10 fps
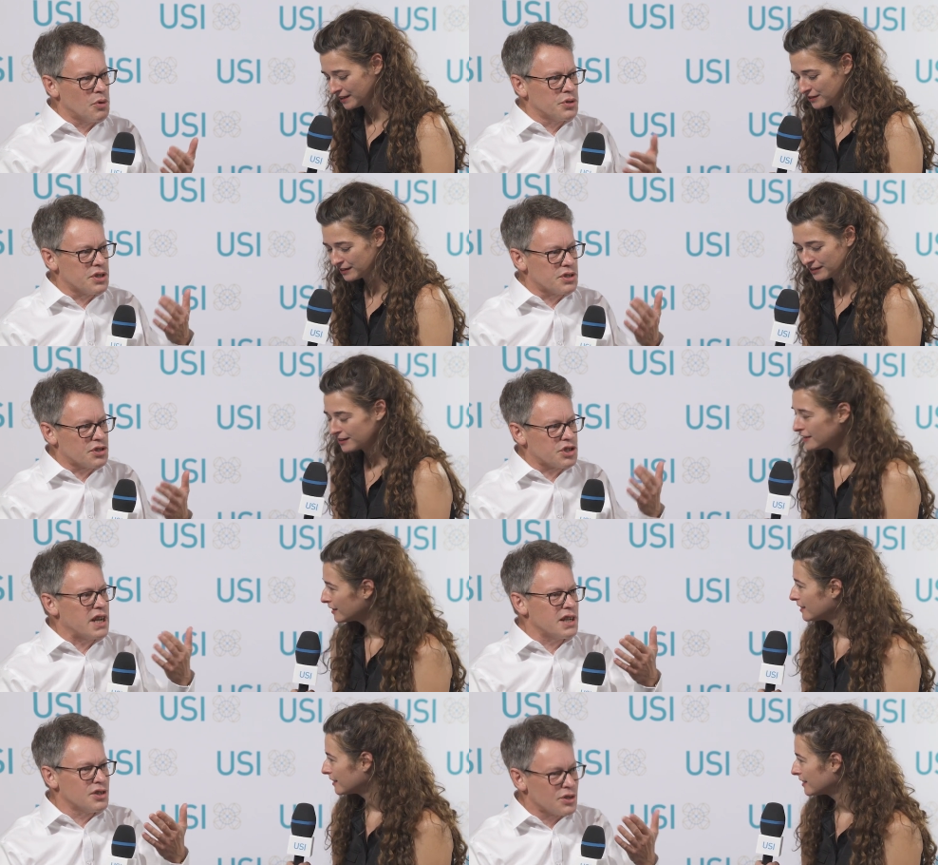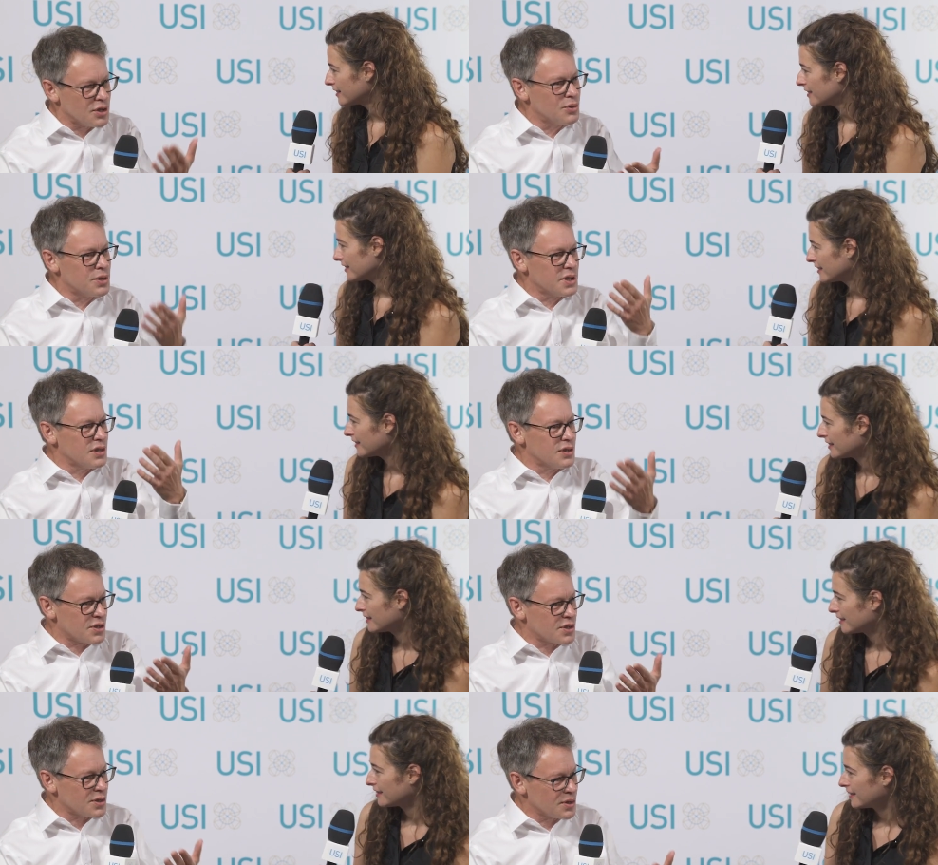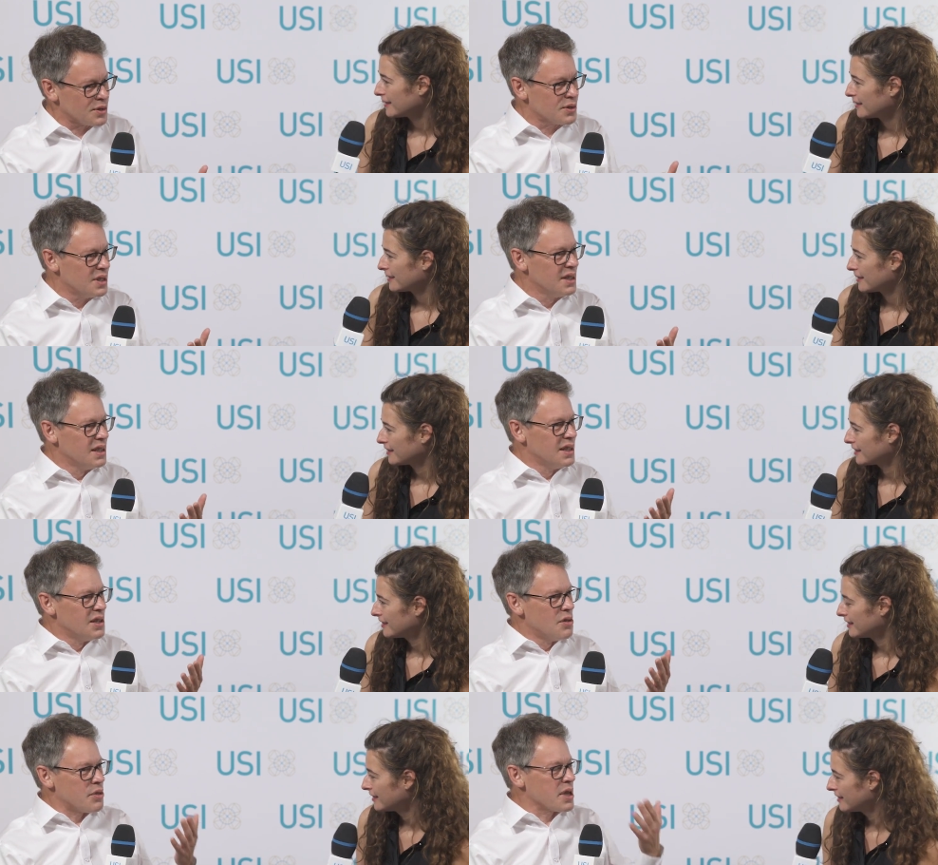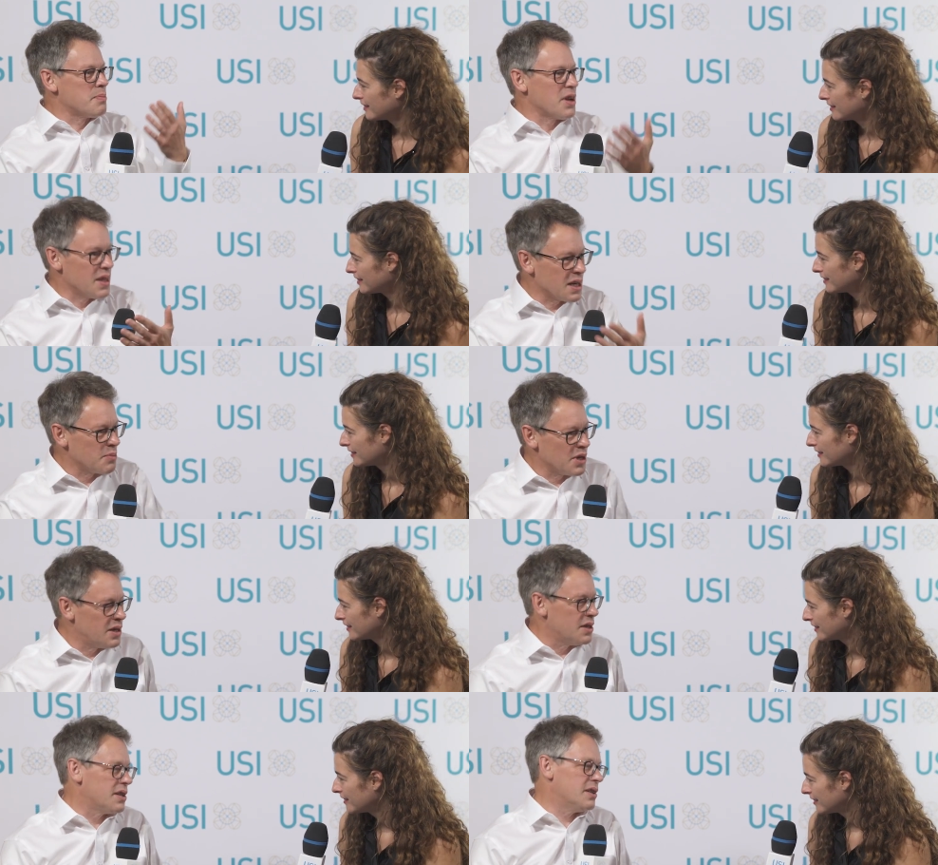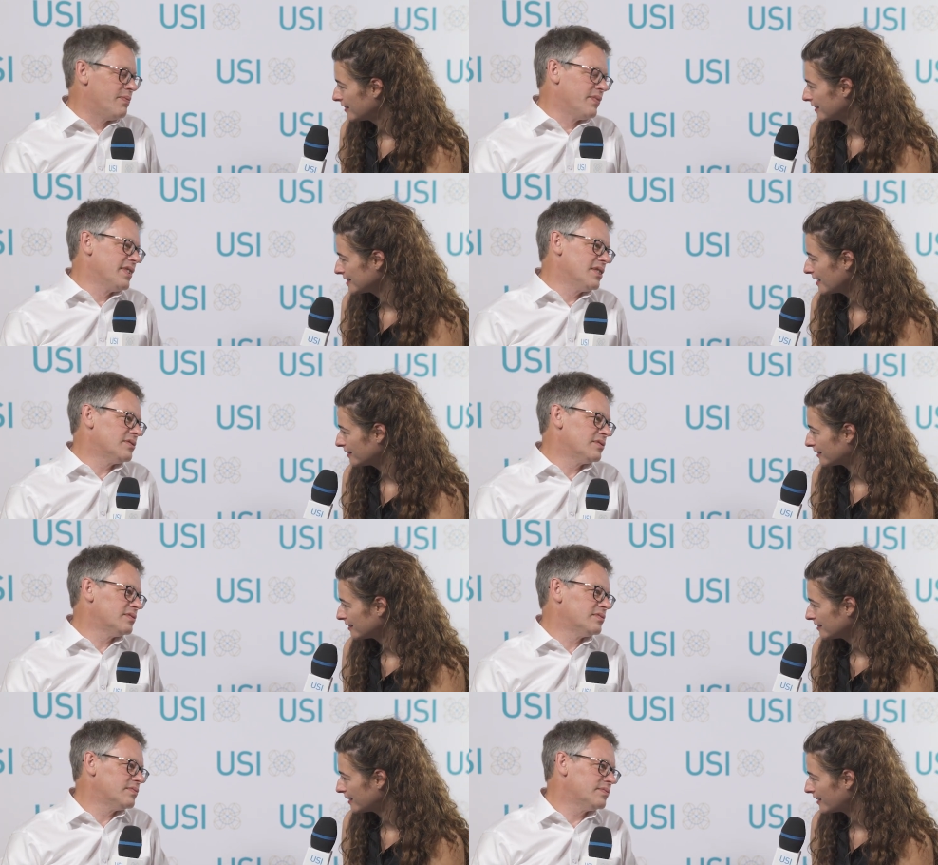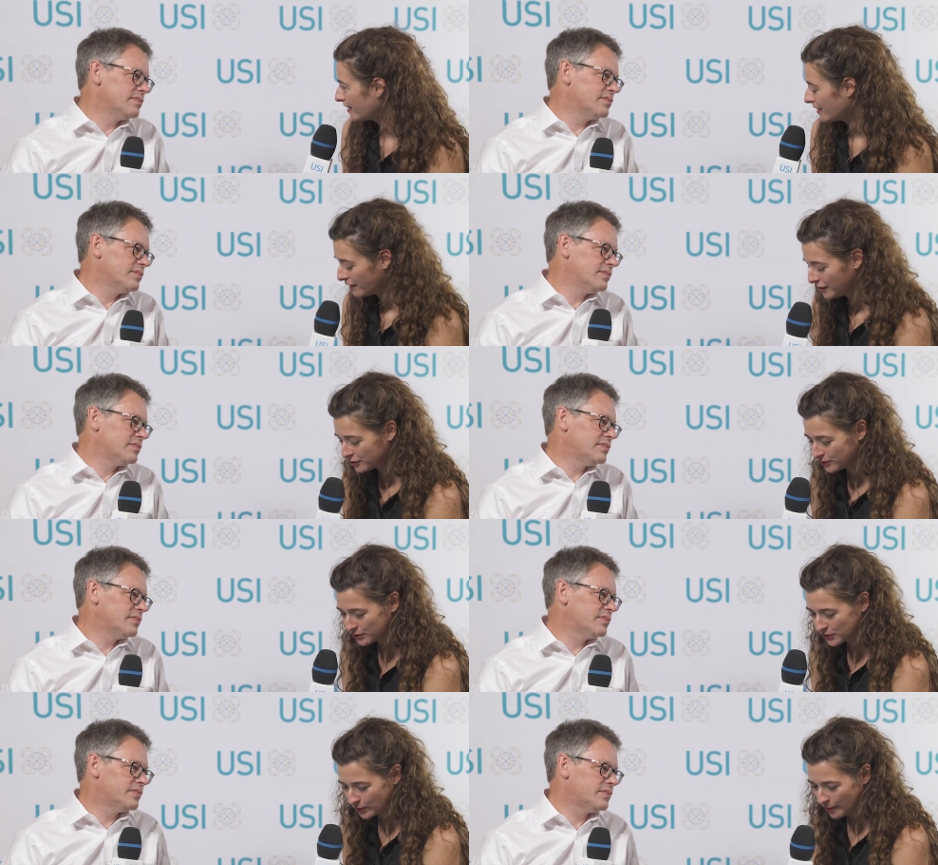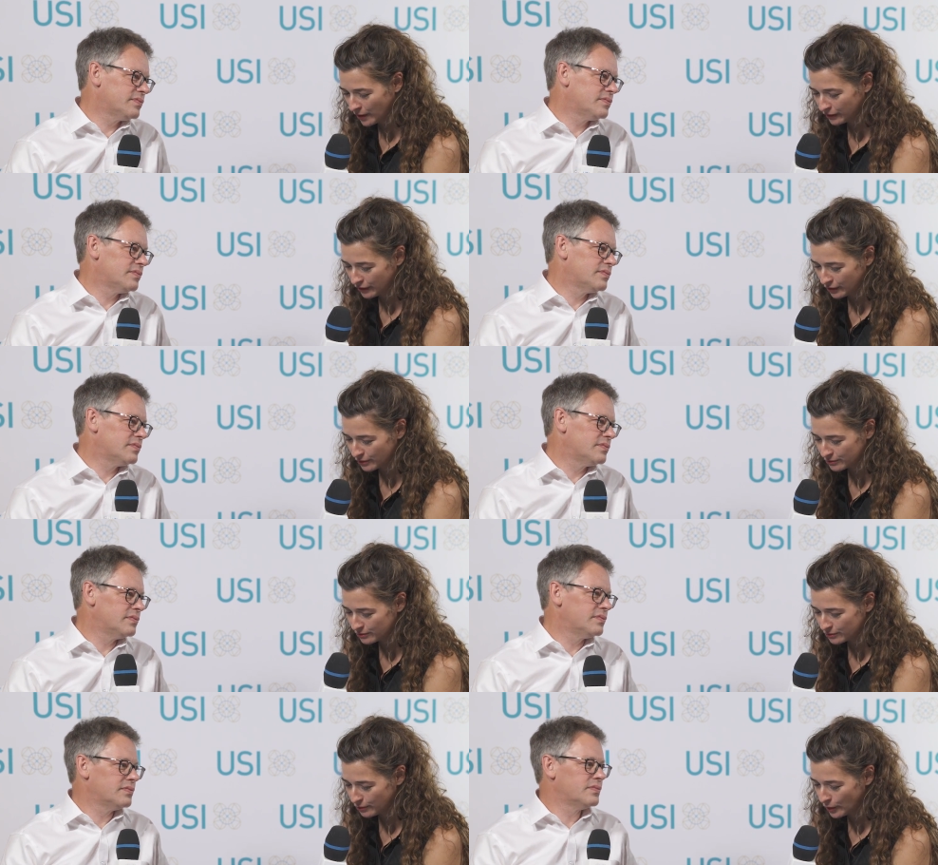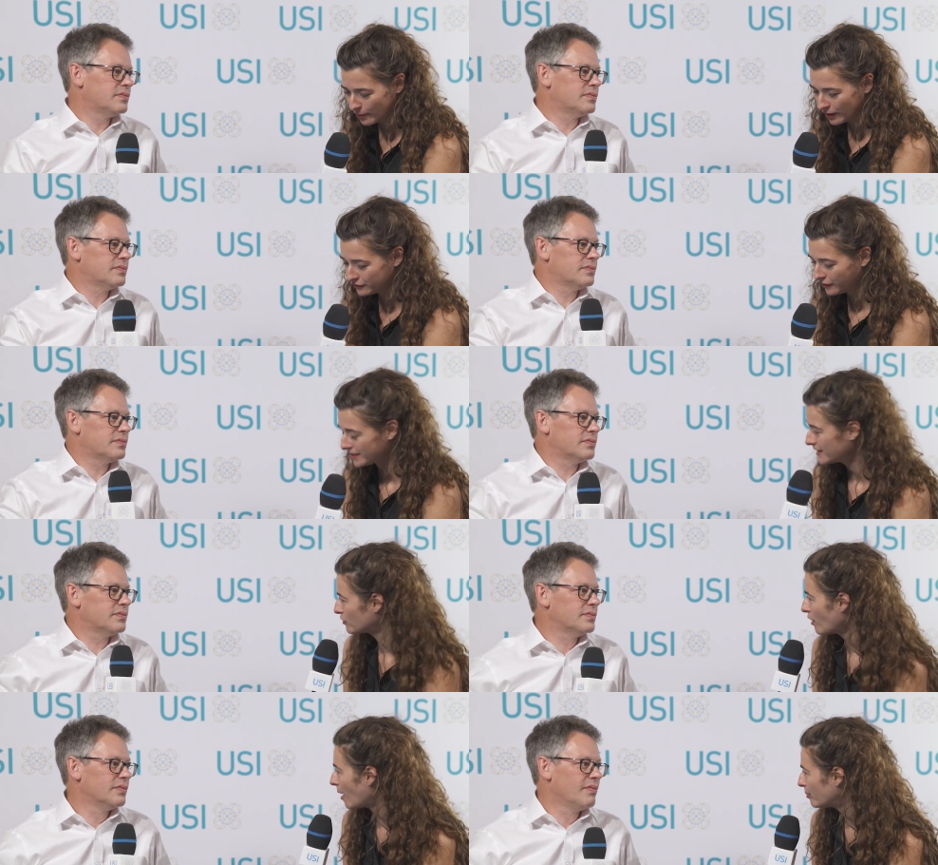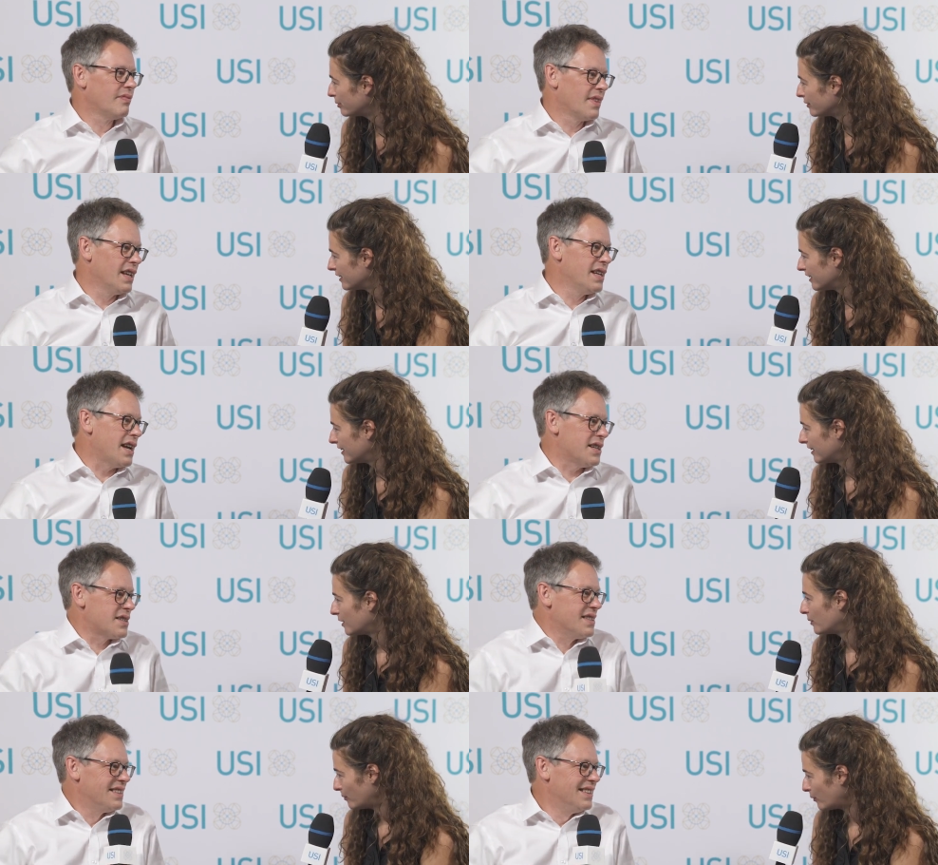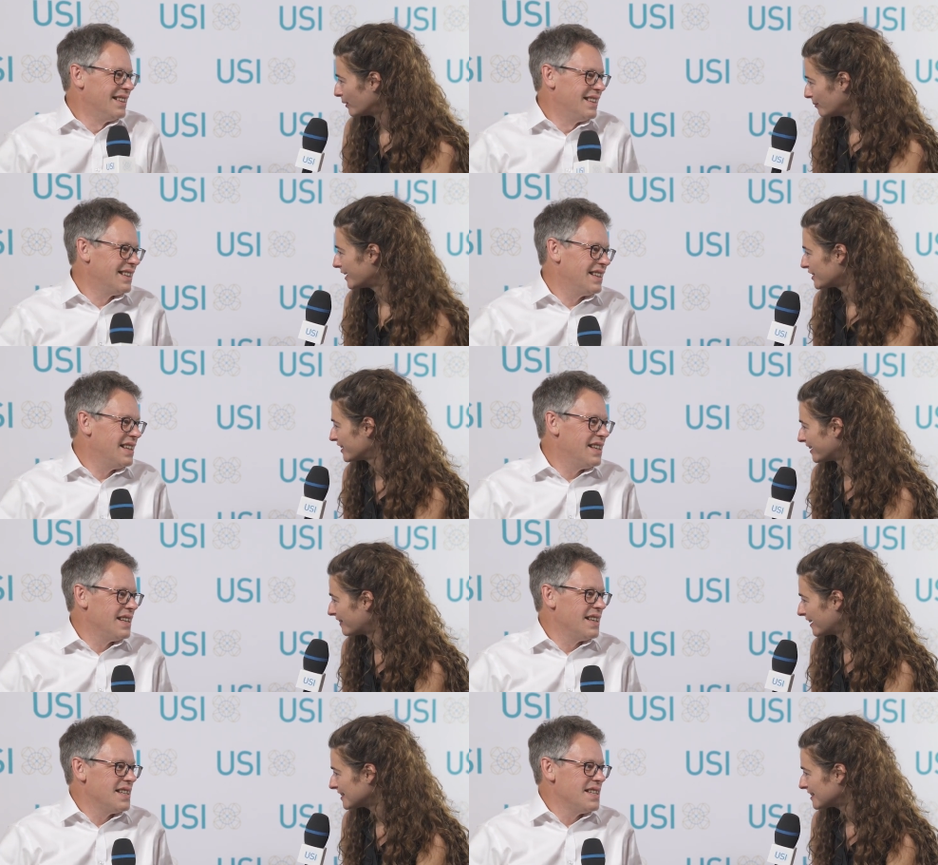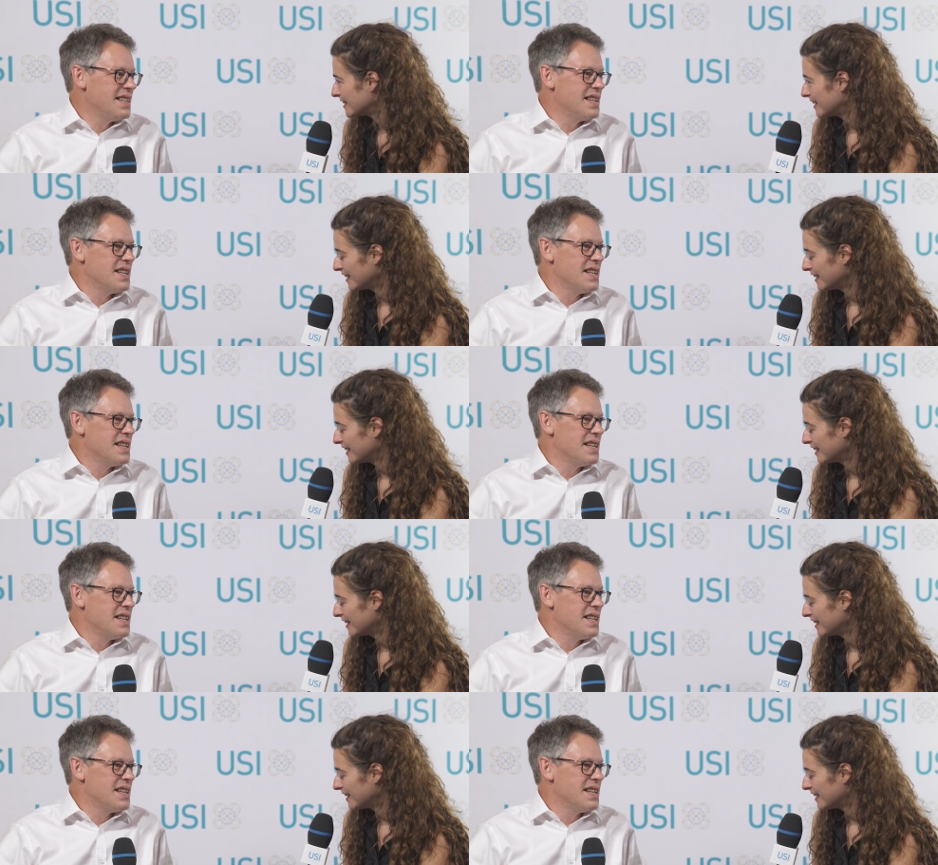Speaker 1: I, I wanted to challenge the audience to think about that a bit harder.
Speaker 2: Exactly. And I think you, you talk about the robot fallacy trap. Yes. One mentioning this,